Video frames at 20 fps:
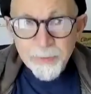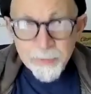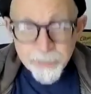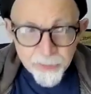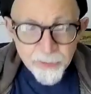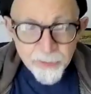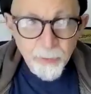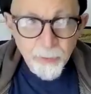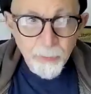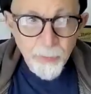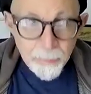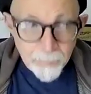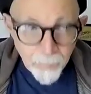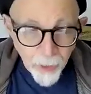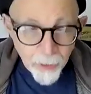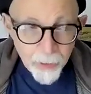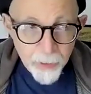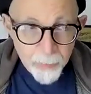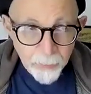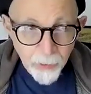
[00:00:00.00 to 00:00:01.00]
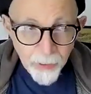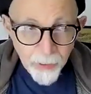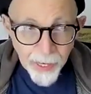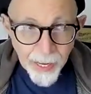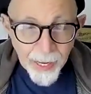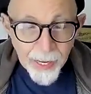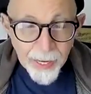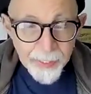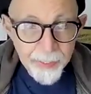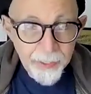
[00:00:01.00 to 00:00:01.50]
He was just a remarkable
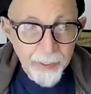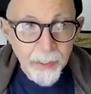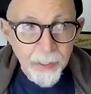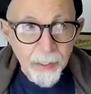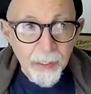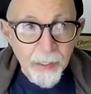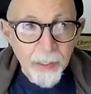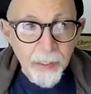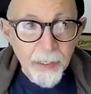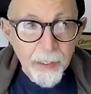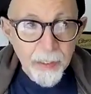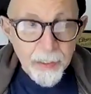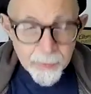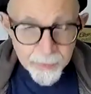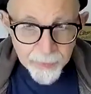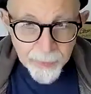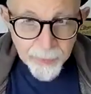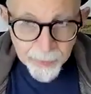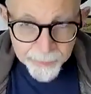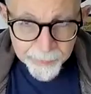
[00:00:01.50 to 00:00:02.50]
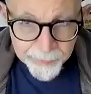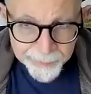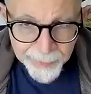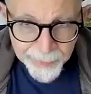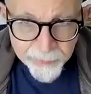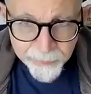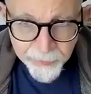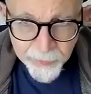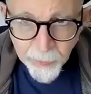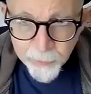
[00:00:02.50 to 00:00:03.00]
guy.
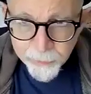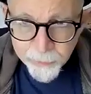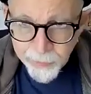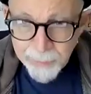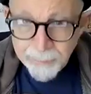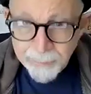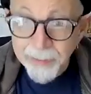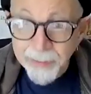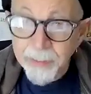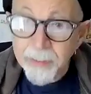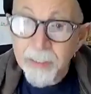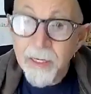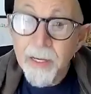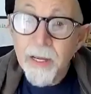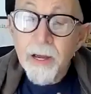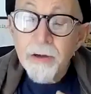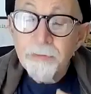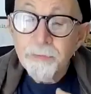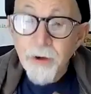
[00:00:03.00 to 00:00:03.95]
Last thing I'll say about it,